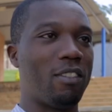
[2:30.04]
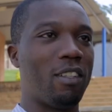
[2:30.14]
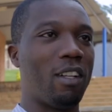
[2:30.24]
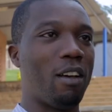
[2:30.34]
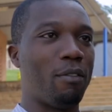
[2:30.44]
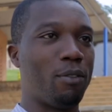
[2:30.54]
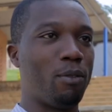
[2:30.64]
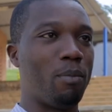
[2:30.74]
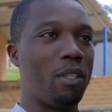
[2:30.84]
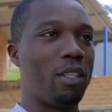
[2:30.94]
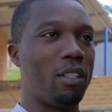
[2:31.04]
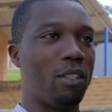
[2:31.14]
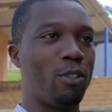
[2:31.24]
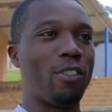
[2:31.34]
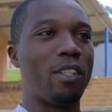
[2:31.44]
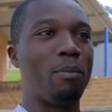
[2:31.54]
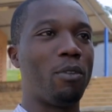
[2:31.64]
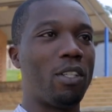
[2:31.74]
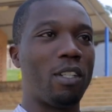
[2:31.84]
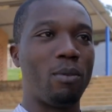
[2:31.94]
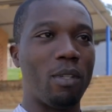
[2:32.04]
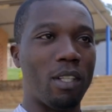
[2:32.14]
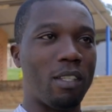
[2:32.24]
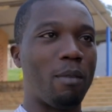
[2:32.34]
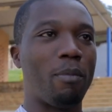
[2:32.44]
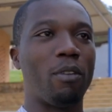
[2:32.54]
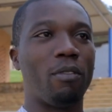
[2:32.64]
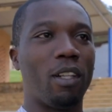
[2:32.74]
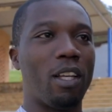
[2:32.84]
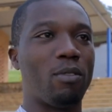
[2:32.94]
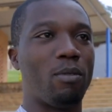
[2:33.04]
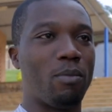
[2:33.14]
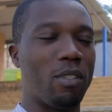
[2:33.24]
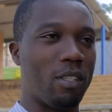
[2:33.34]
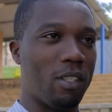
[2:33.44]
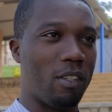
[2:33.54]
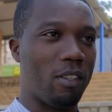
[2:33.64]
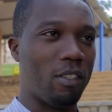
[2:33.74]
still have to be constantly monitored when they step out of classrooms and, and